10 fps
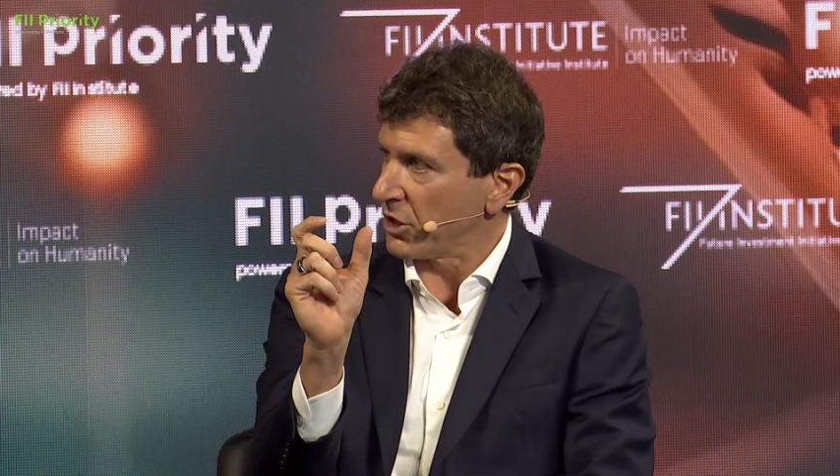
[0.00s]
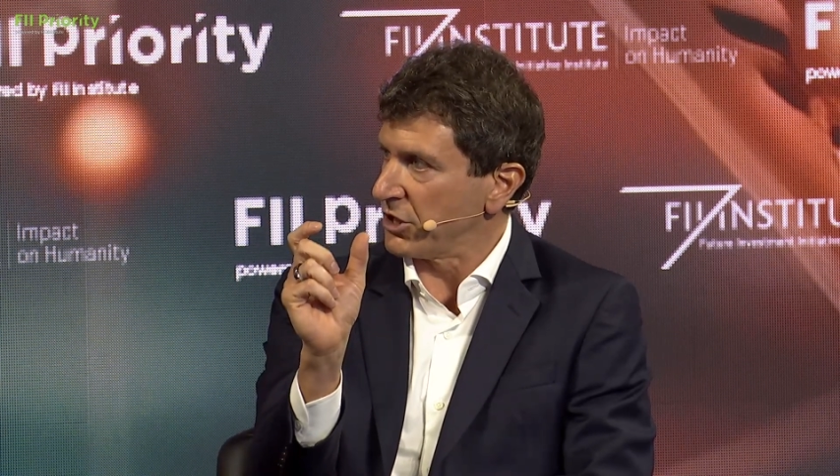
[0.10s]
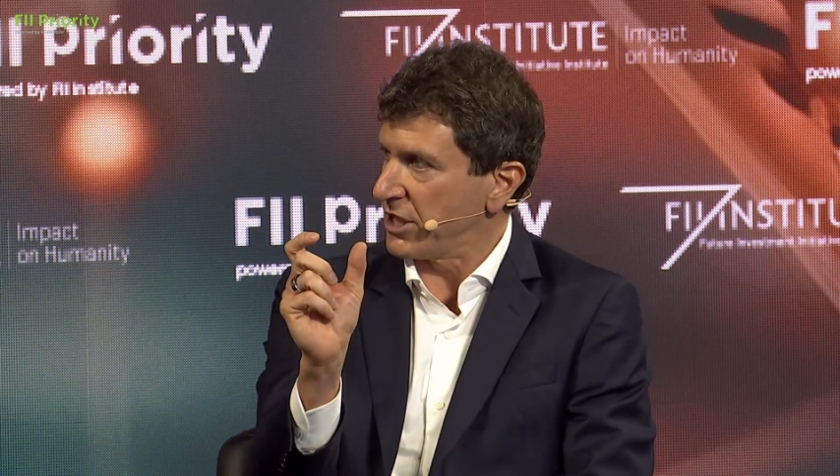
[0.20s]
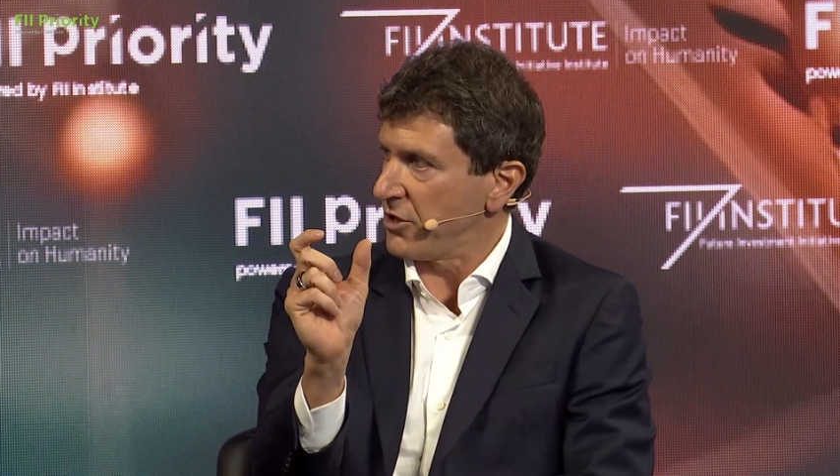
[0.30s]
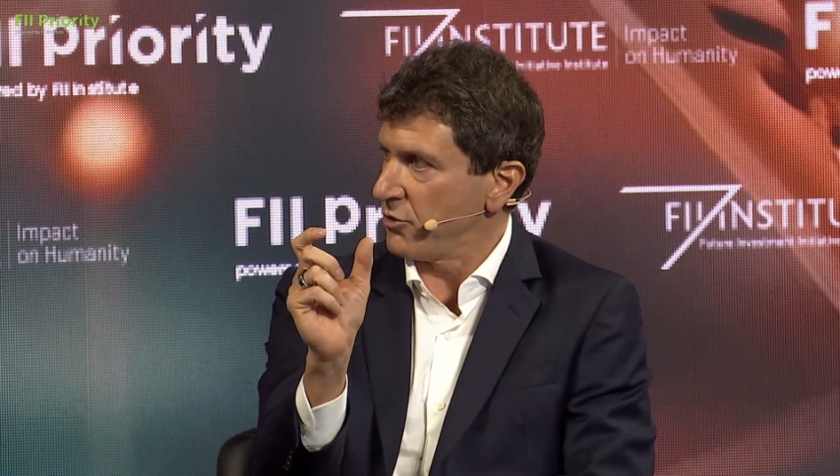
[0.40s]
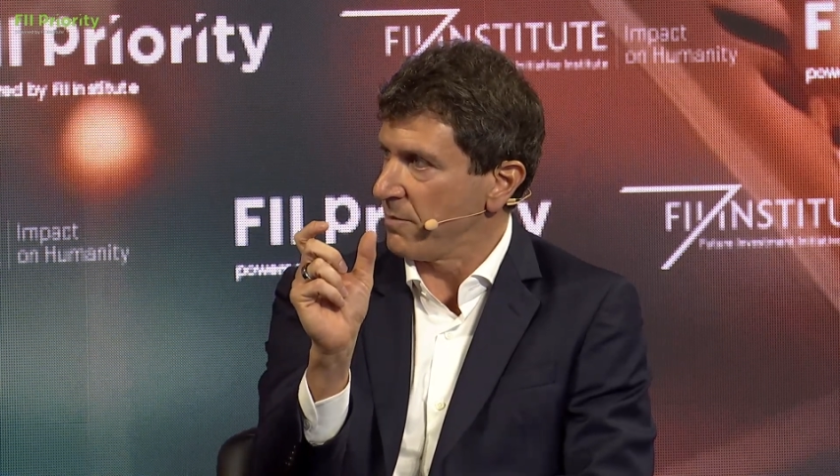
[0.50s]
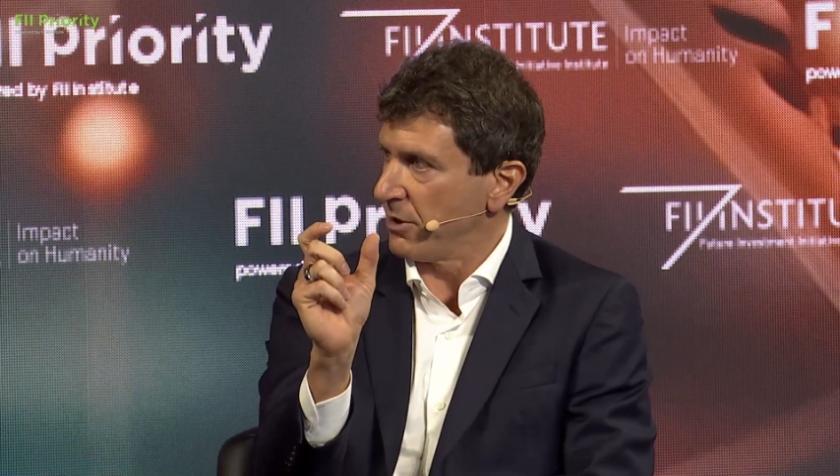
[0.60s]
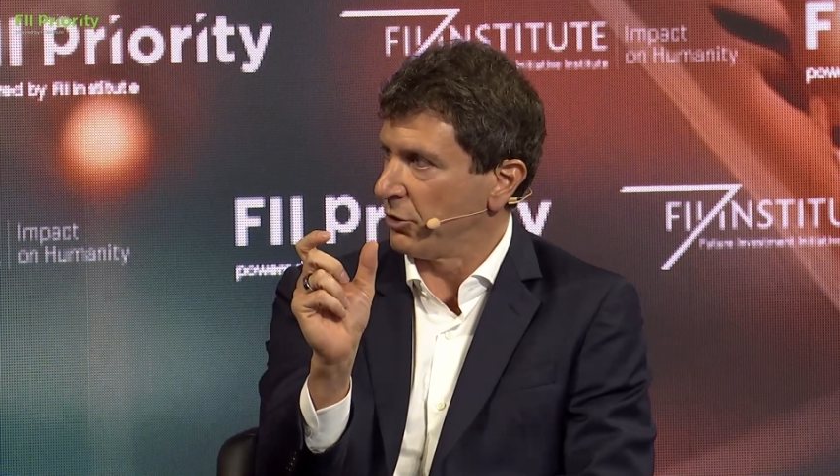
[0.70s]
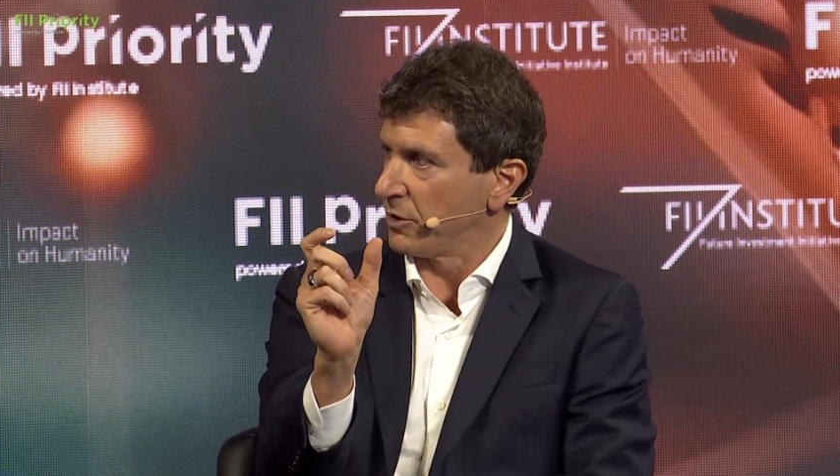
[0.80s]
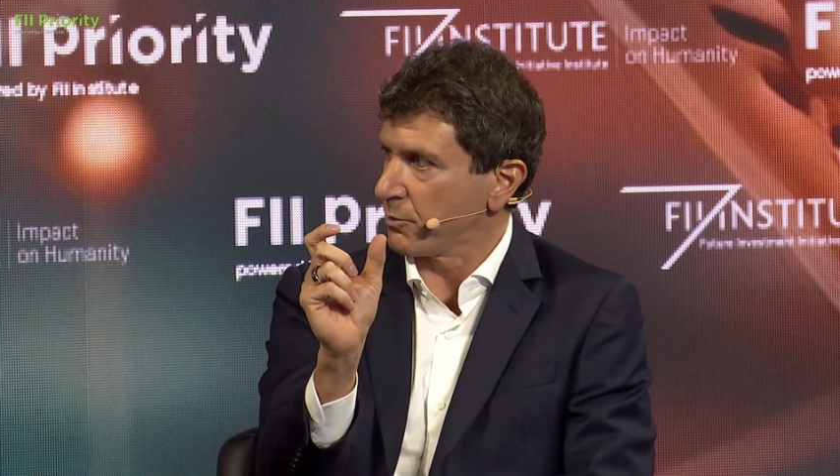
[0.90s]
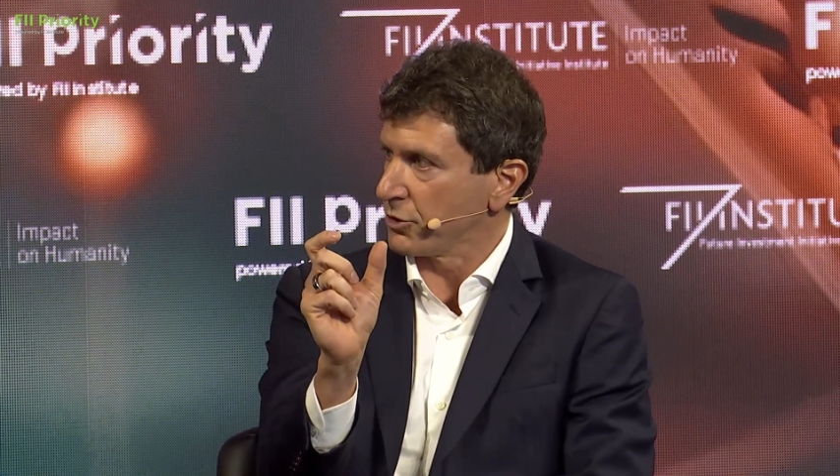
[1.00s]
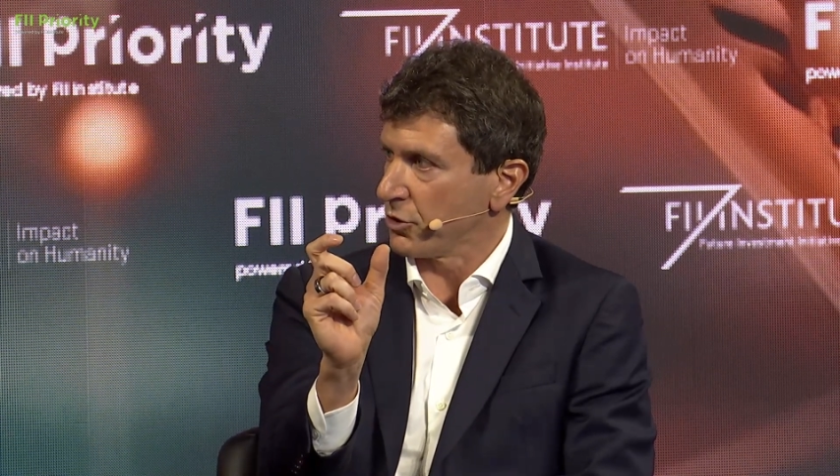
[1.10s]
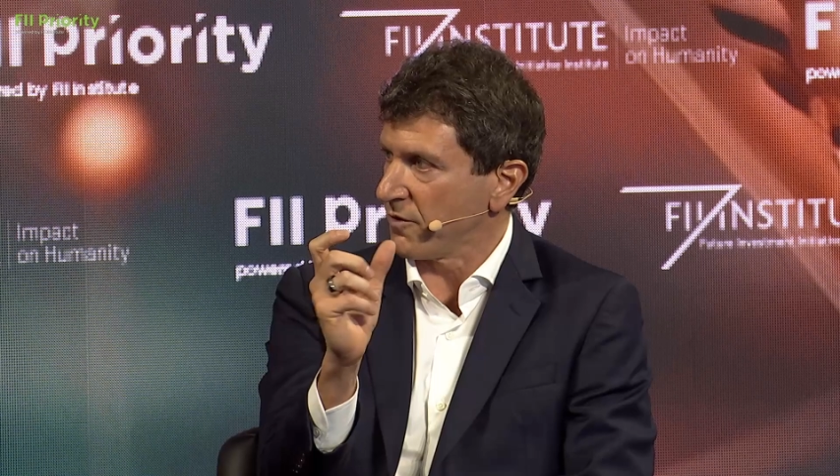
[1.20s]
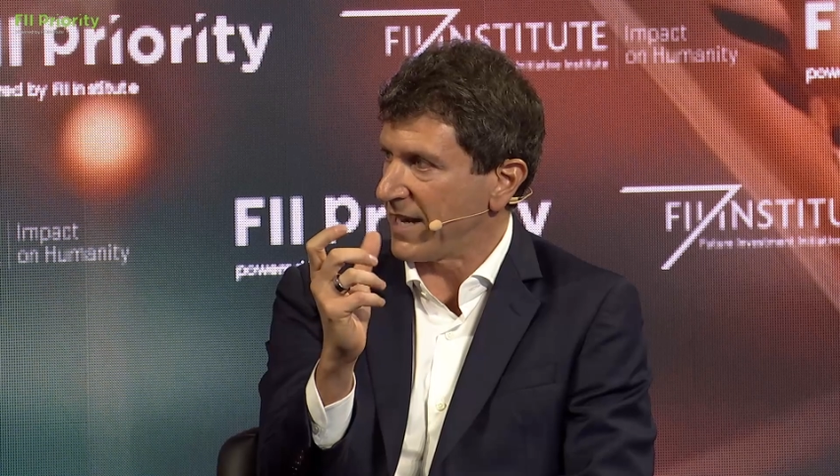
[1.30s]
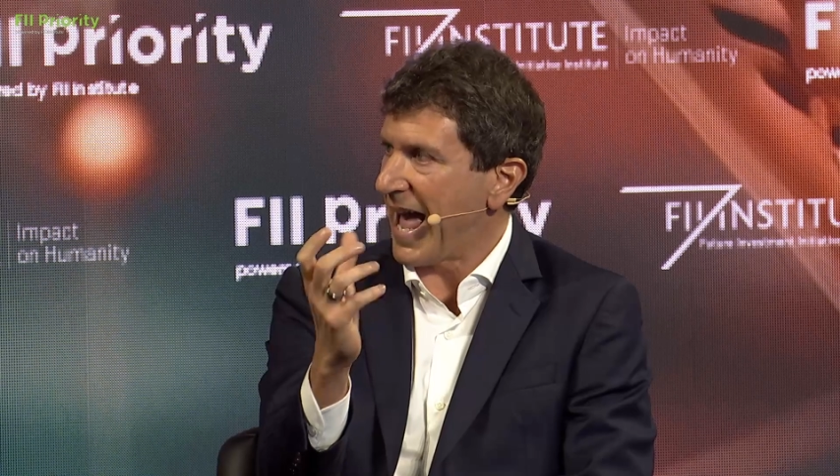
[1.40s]
continue to build and
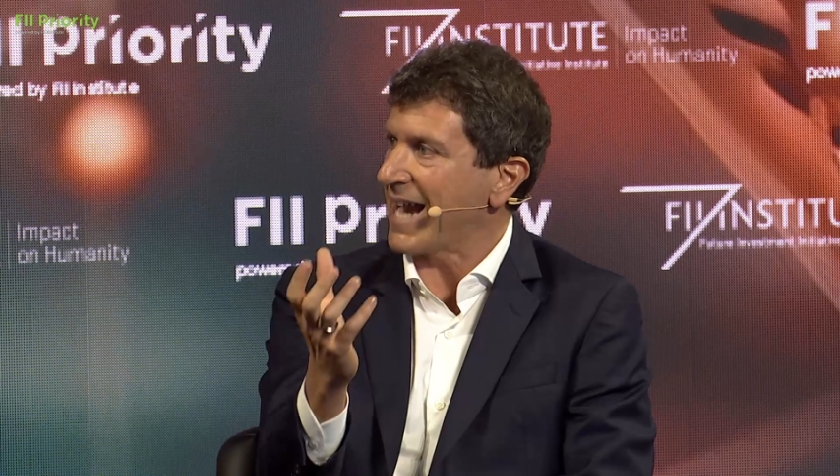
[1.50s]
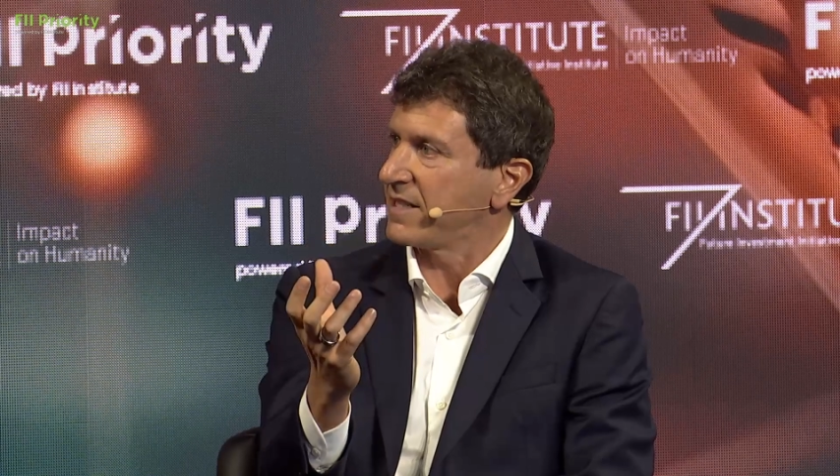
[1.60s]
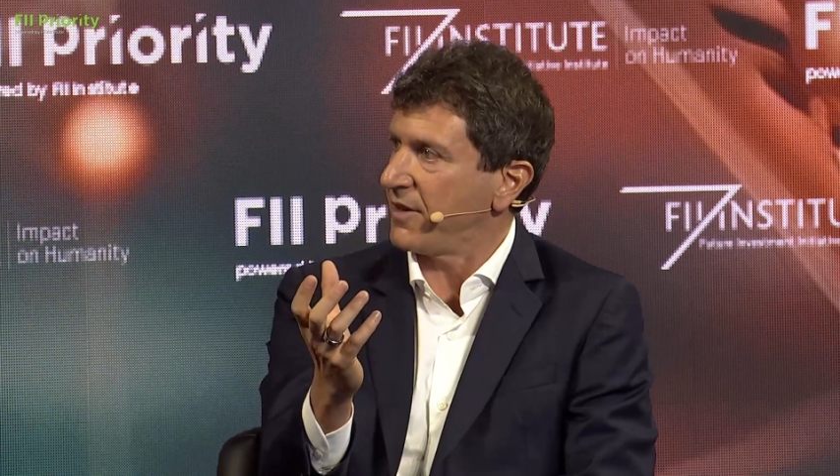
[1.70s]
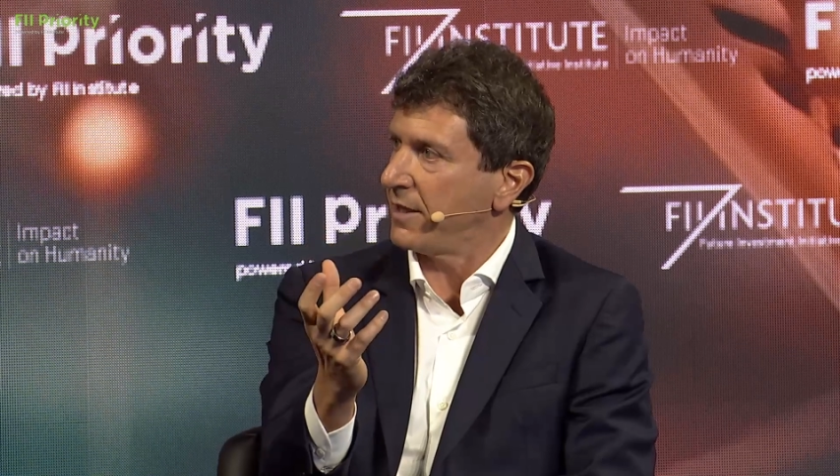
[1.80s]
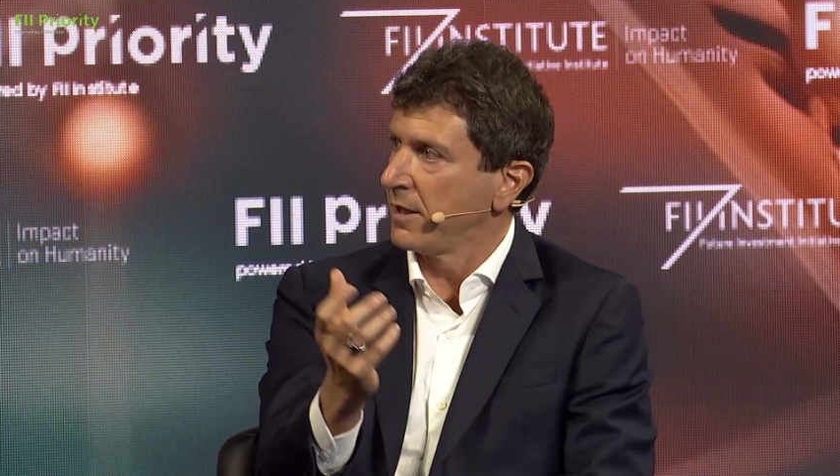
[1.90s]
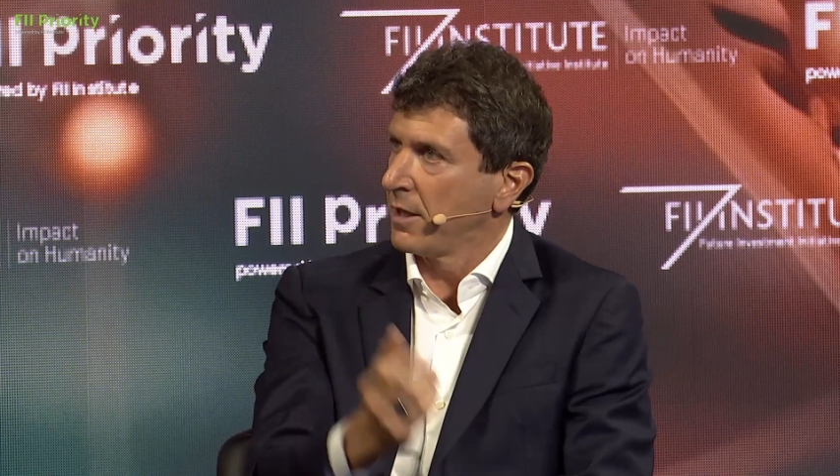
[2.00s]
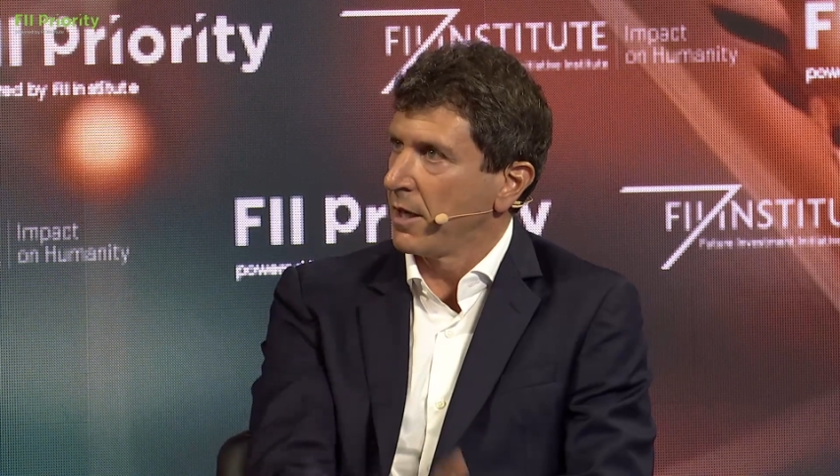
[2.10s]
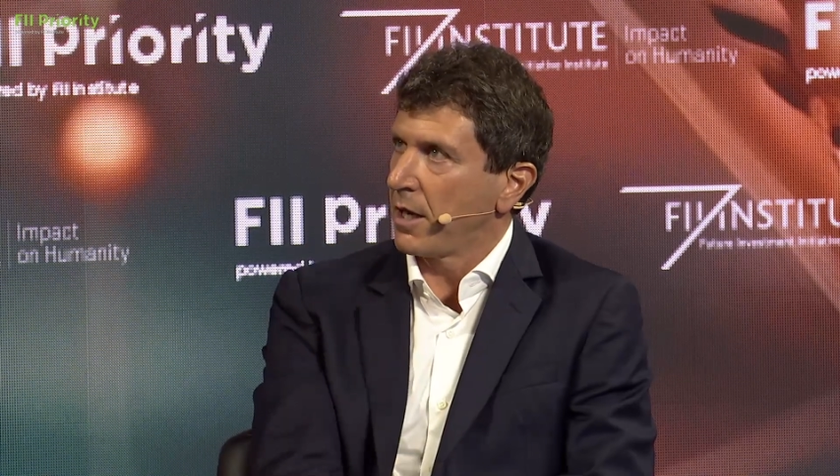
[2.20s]
preserve and activate.